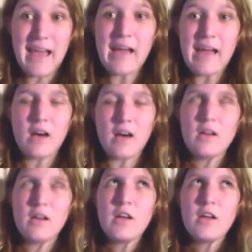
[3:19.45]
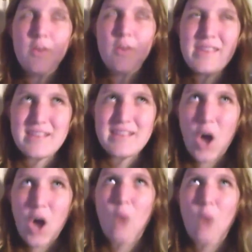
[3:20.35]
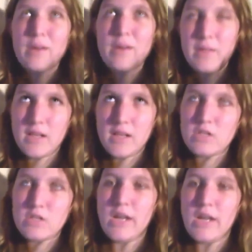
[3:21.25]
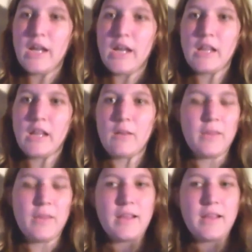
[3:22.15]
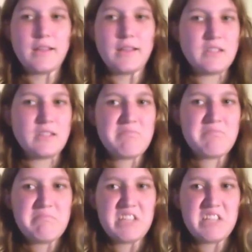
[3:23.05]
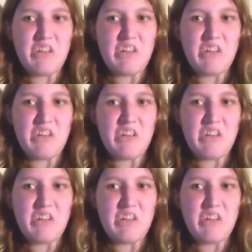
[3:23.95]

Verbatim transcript: Oh, no, we think he's old and we think he's straight and, he, and we think he's single.